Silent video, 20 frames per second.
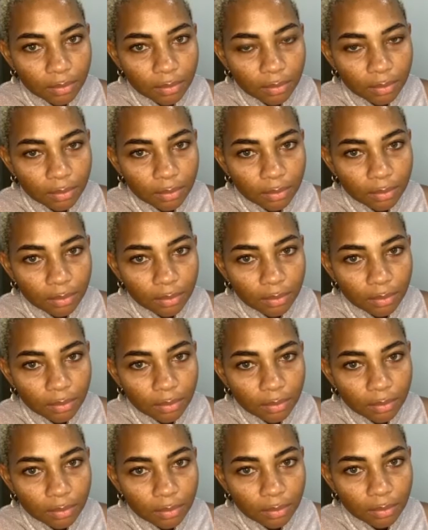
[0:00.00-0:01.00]

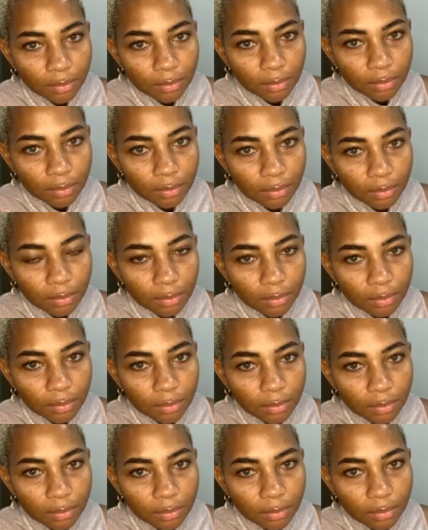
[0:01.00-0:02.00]

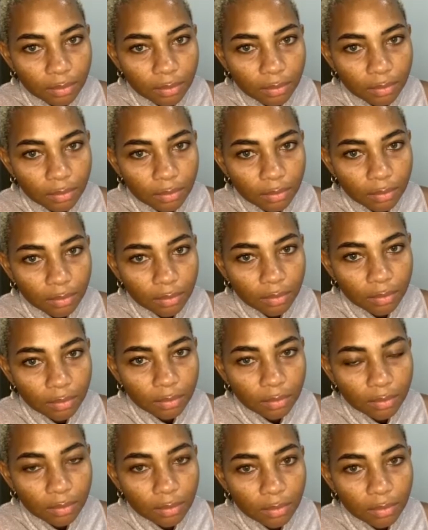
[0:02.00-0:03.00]

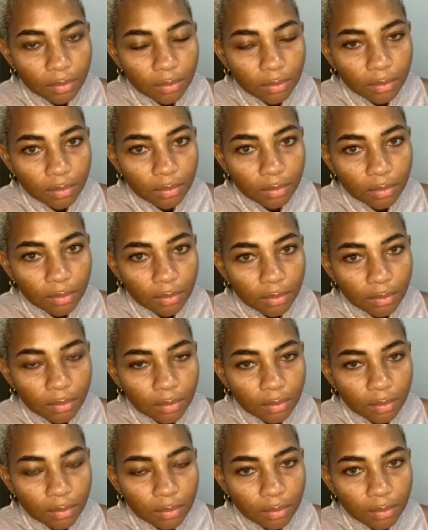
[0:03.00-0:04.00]

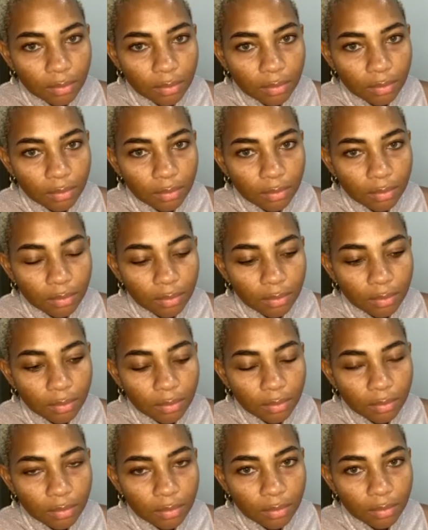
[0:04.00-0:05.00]

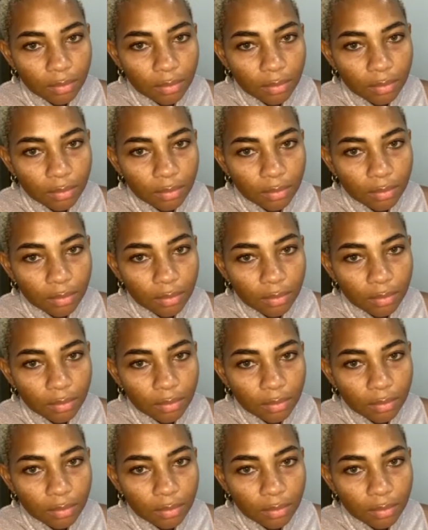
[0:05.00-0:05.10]
(silent)